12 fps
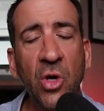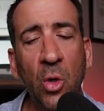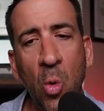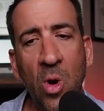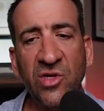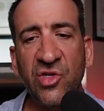the
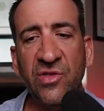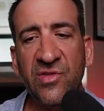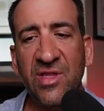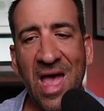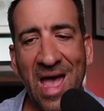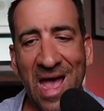
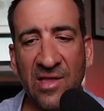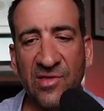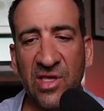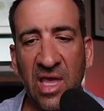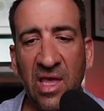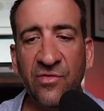questions to
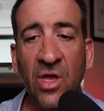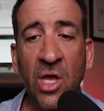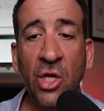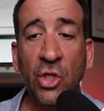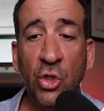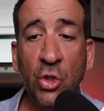ask is,
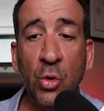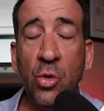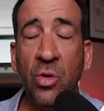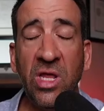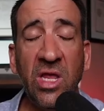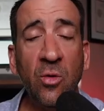do
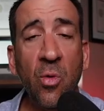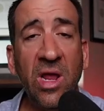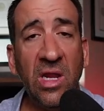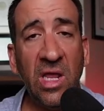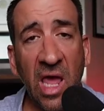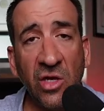you need
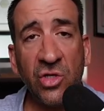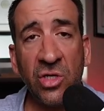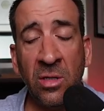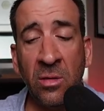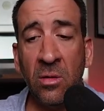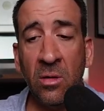
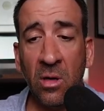radiation?